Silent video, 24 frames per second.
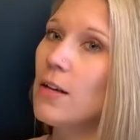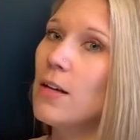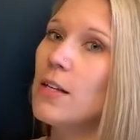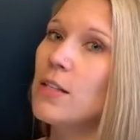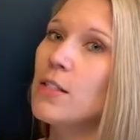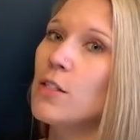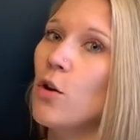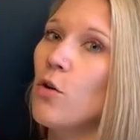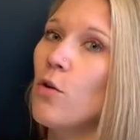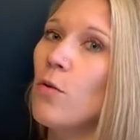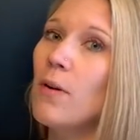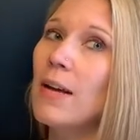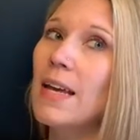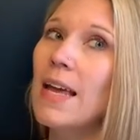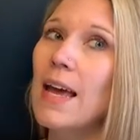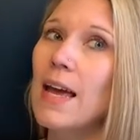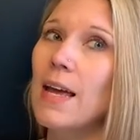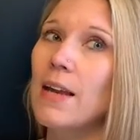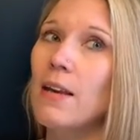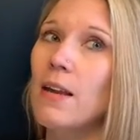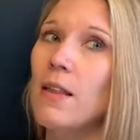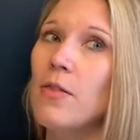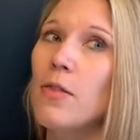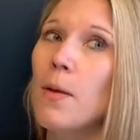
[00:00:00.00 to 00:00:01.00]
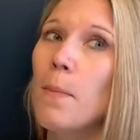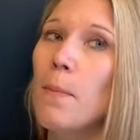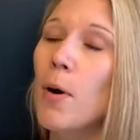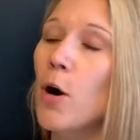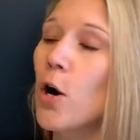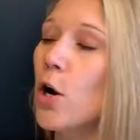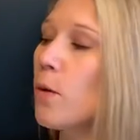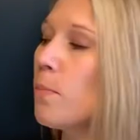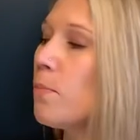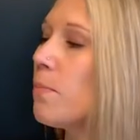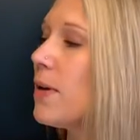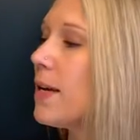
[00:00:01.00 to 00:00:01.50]
So again, the
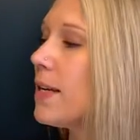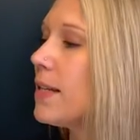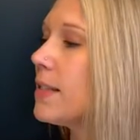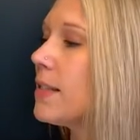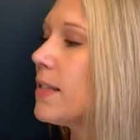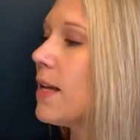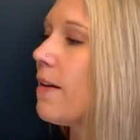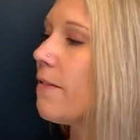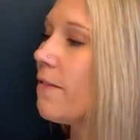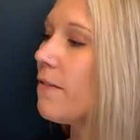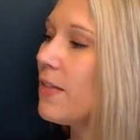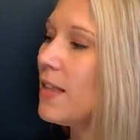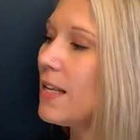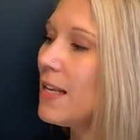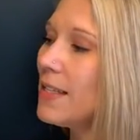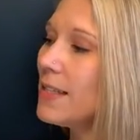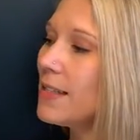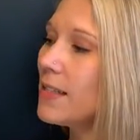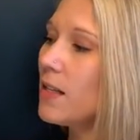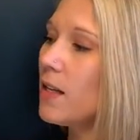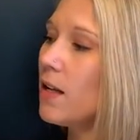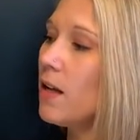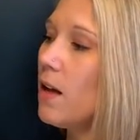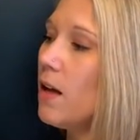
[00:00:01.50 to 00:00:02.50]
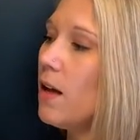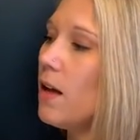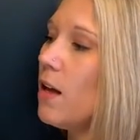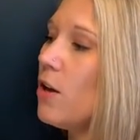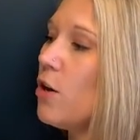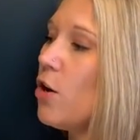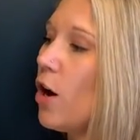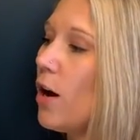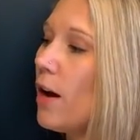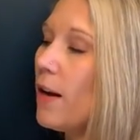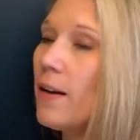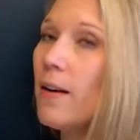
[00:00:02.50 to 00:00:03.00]
purpose of this
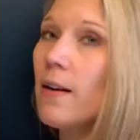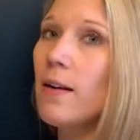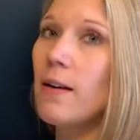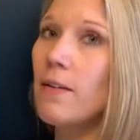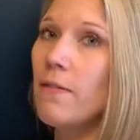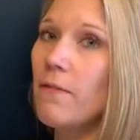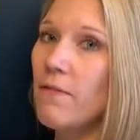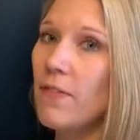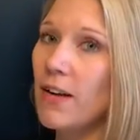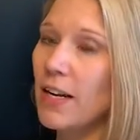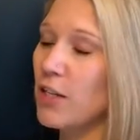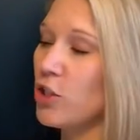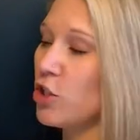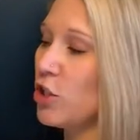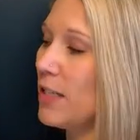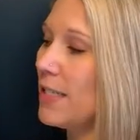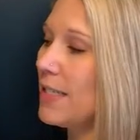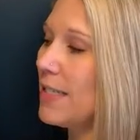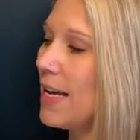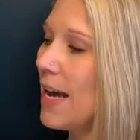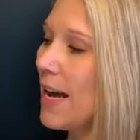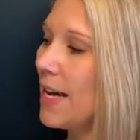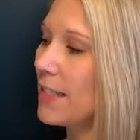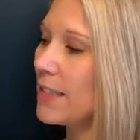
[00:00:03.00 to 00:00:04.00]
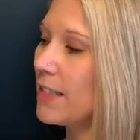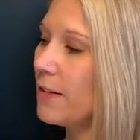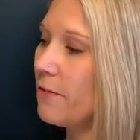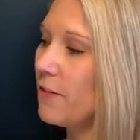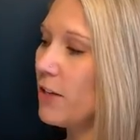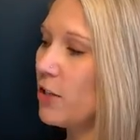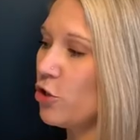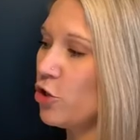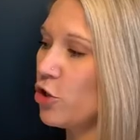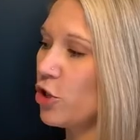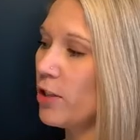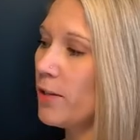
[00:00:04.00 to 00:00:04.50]
nonfiction text
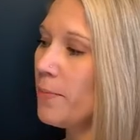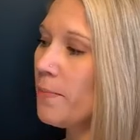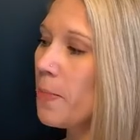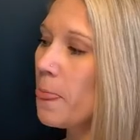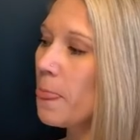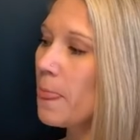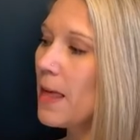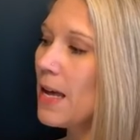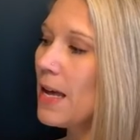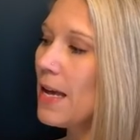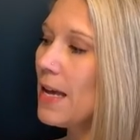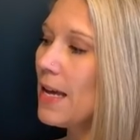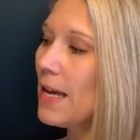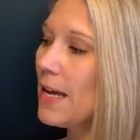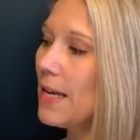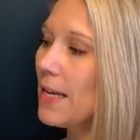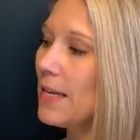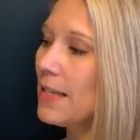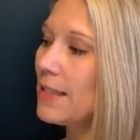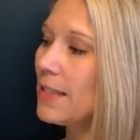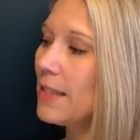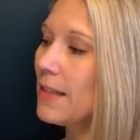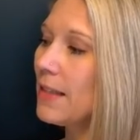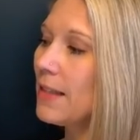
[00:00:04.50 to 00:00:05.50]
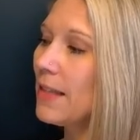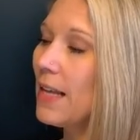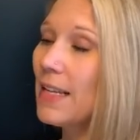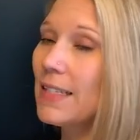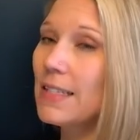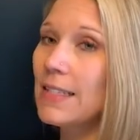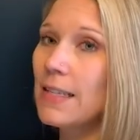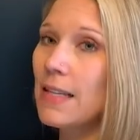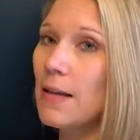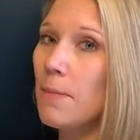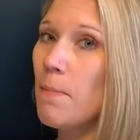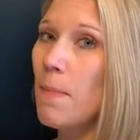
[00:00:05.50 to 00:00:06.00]
feature is
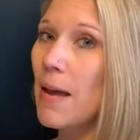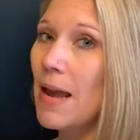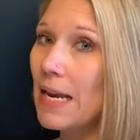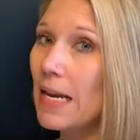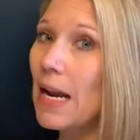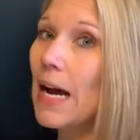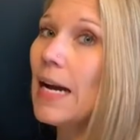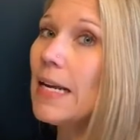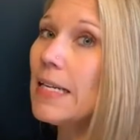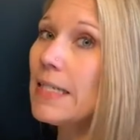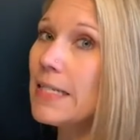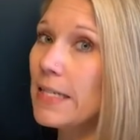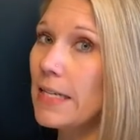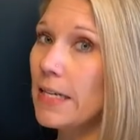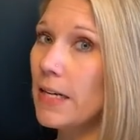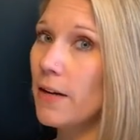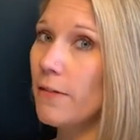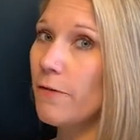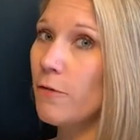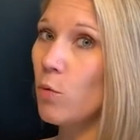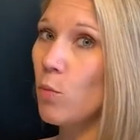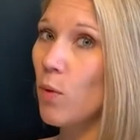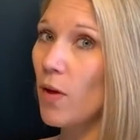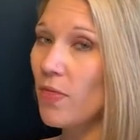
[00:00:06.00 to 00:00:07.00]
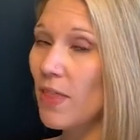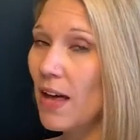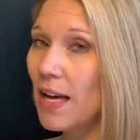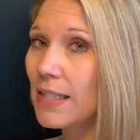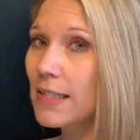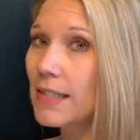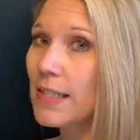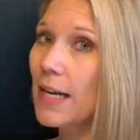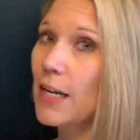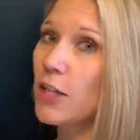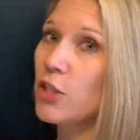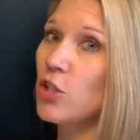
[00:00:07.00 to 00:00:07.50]
that's the main idea for what that
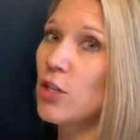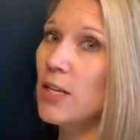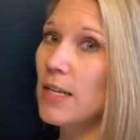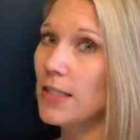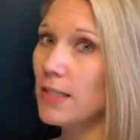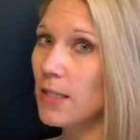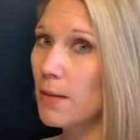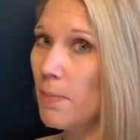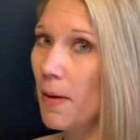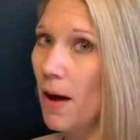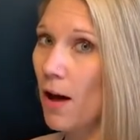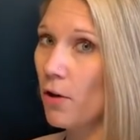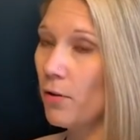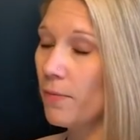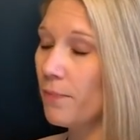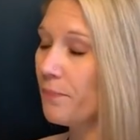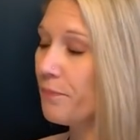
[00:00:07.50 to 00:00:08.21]
section is about.